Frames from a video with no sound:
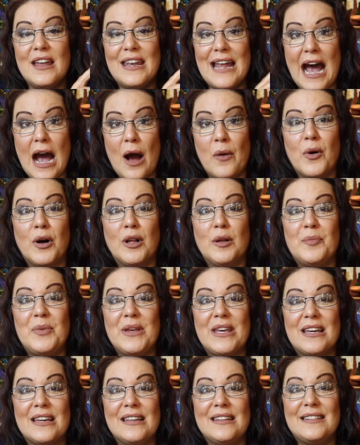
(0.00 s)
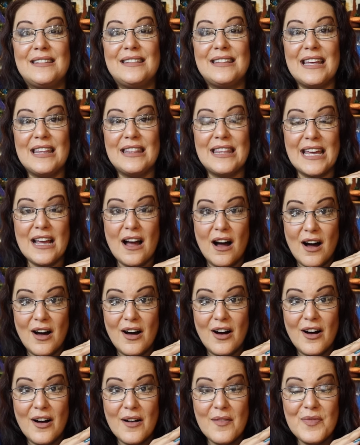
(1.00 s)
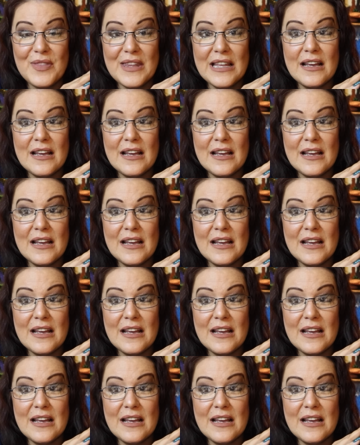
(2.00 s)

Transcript: owl, because they are,